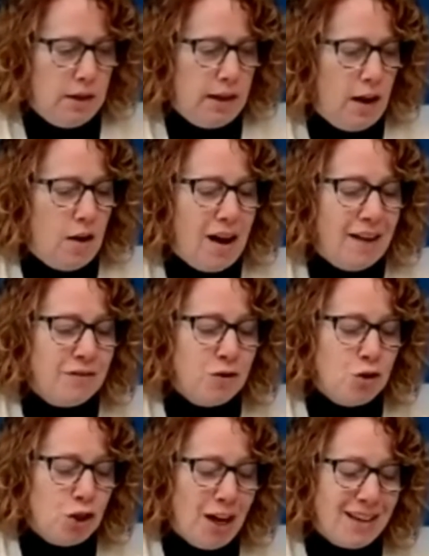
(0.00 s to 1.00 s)
Now
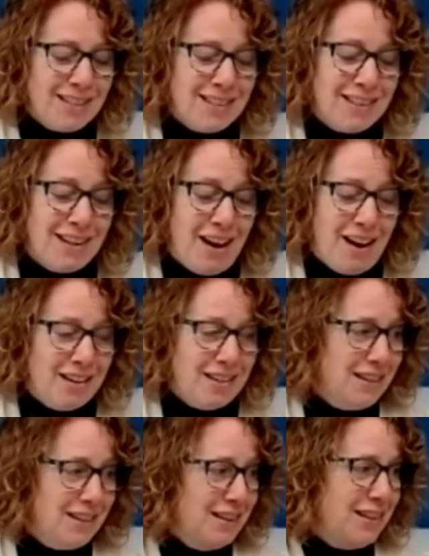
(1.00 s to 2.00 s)
I've just
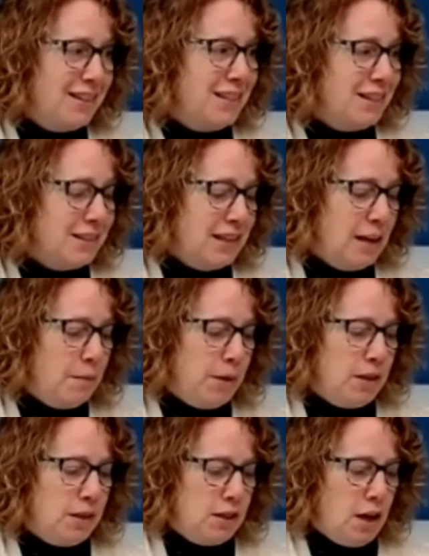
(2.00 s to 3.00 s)
got the duct tape
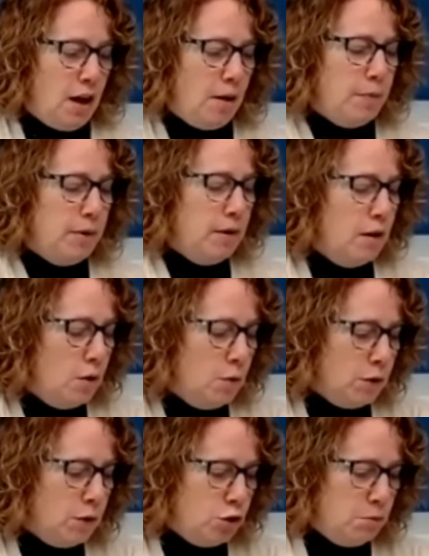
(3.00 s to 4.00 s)
at the top.
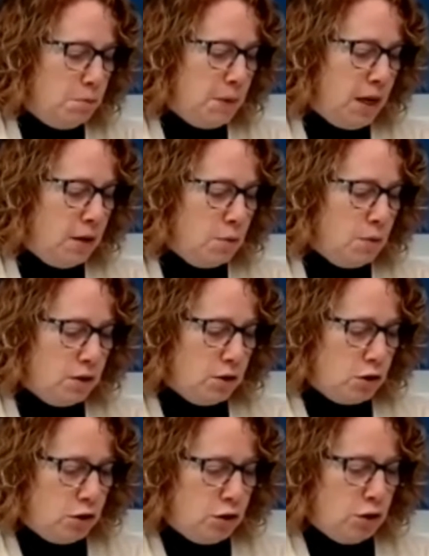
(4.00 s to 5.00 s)
What you may want
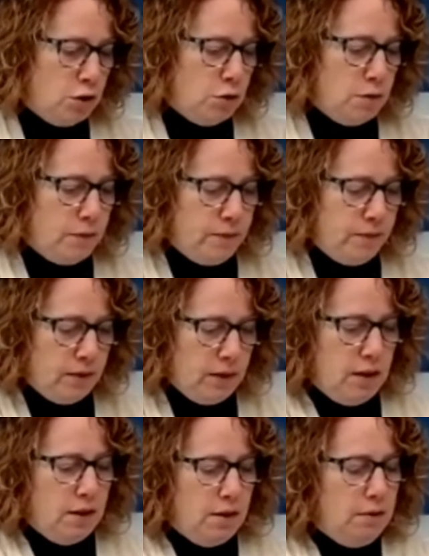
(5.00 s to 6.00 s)
to do
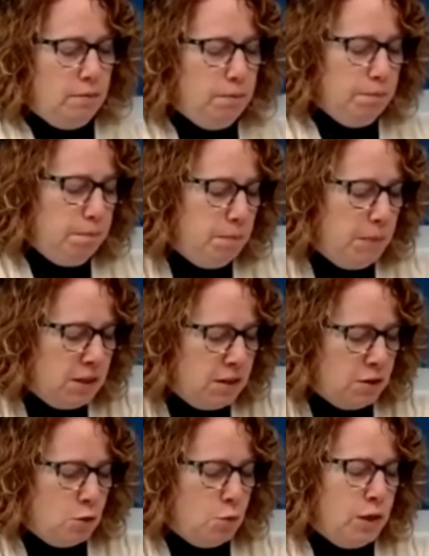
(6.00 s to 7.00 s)

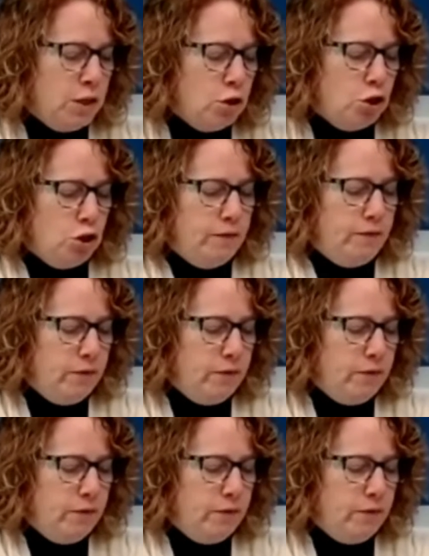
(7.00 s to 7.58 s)
is squish